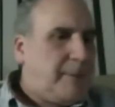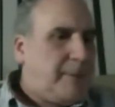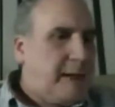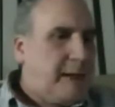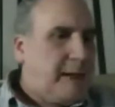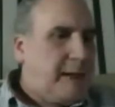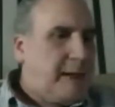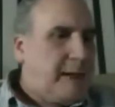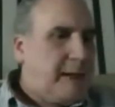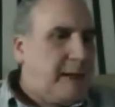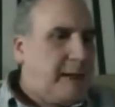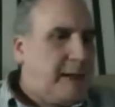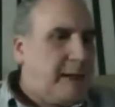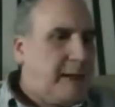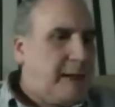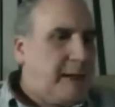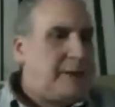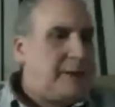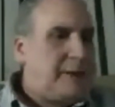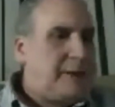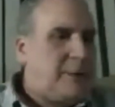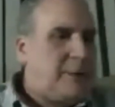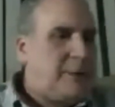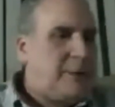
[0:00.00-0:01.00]
And
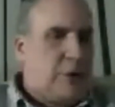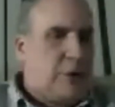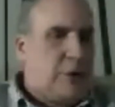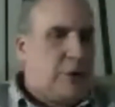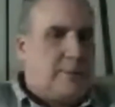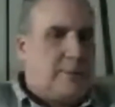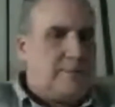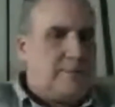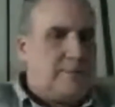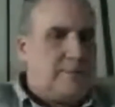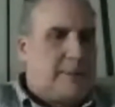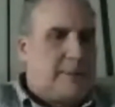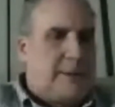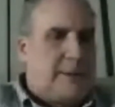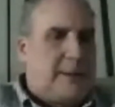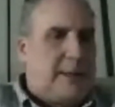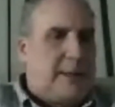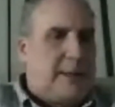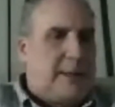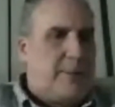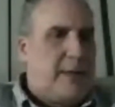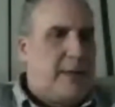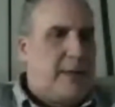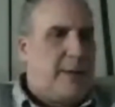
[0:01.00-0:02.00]
so
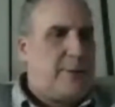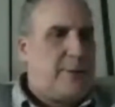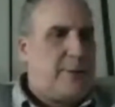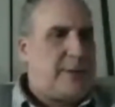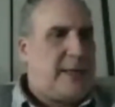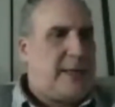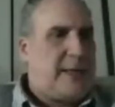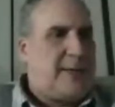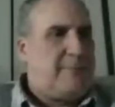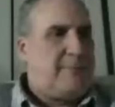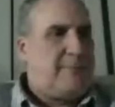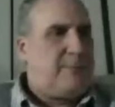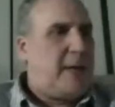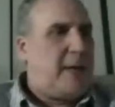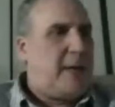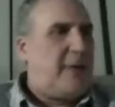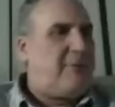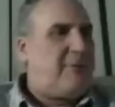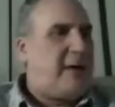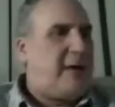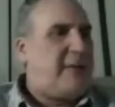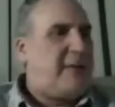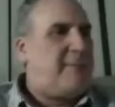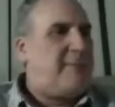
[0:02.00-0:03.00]
that was a
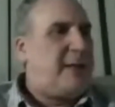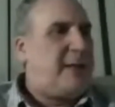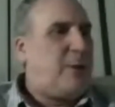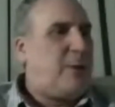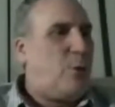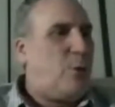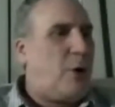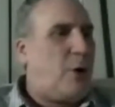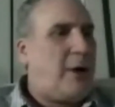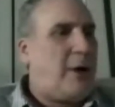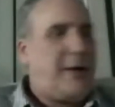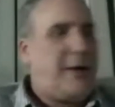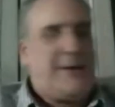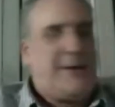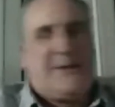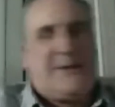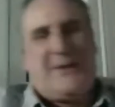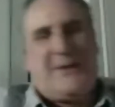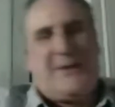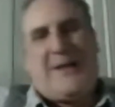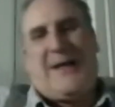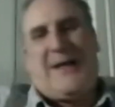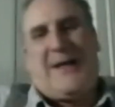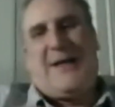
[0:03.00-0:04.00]
5-minute warning
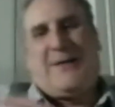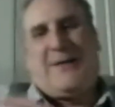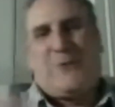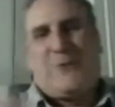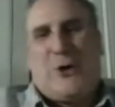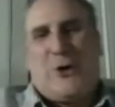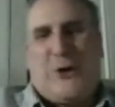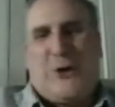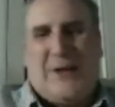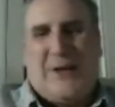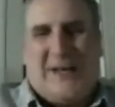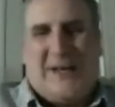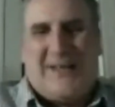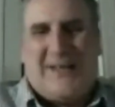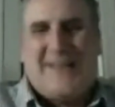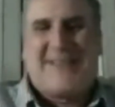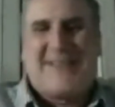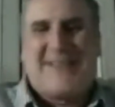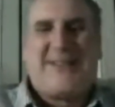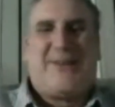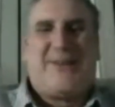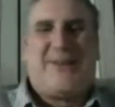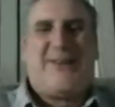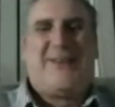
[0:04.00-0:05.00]
that I've got there.
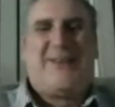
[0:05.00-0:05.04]
So